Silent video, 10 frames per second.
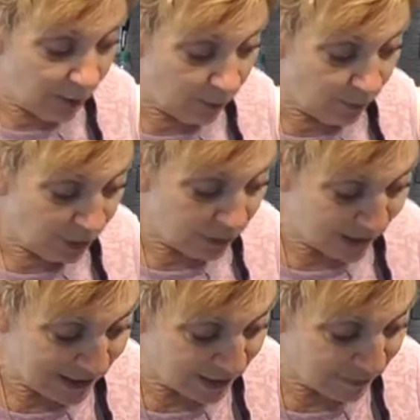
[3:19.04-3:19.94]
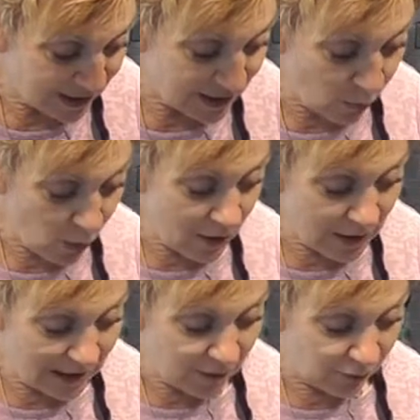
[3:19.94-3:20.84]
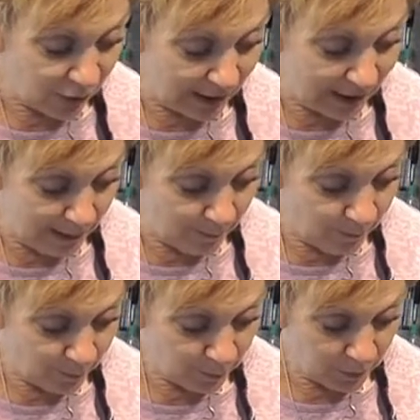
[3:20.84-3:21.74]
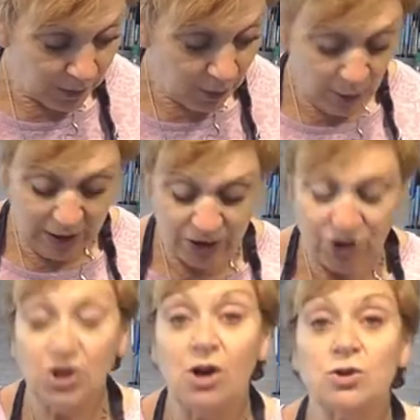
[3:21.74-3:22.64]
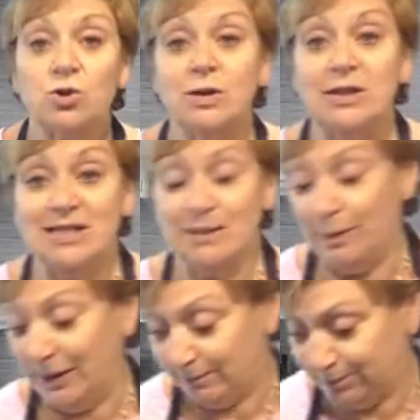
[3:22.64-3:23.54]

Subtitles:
on with the rest of it. So while that's frying, we can start doing this bit.